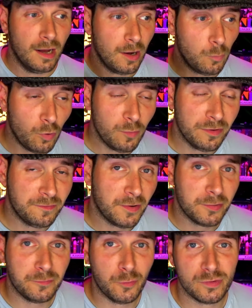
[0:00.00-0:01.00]
What are my
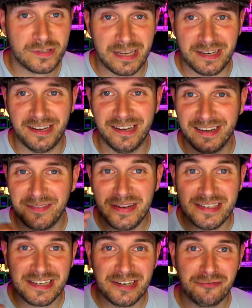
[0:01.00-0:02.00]
final thoughts then? I mean,
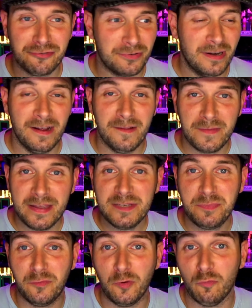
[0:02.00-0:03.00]
in general, these
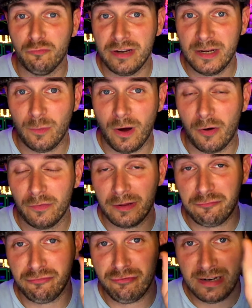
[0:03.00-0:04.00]
perform really well. They're
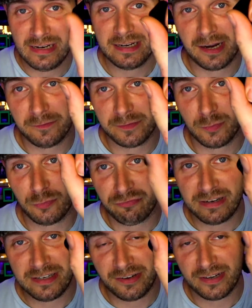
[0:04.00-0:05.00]
really comfortable,
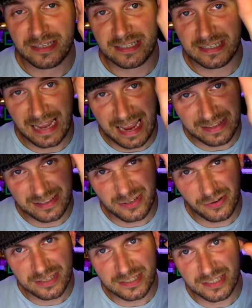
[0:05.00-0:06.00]
really nice in the hand. They're
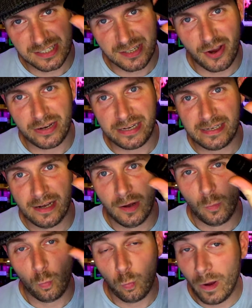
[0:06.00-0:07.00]
nice, sturdy,
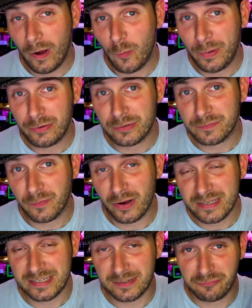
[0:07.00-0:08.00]
well-built
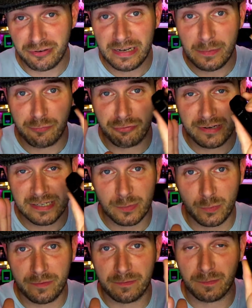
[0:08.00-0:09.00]
devices. I'm really impressed
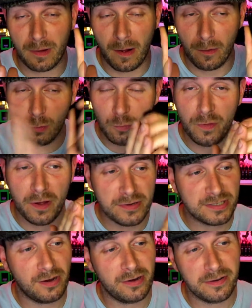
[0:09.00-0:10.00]
with all those
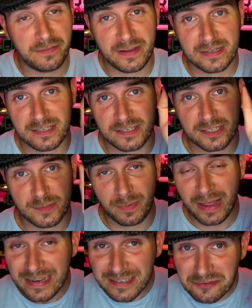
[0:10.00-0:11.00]
kind of things. The
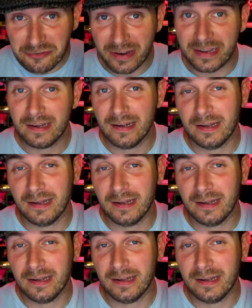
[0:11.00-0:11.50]
display is great.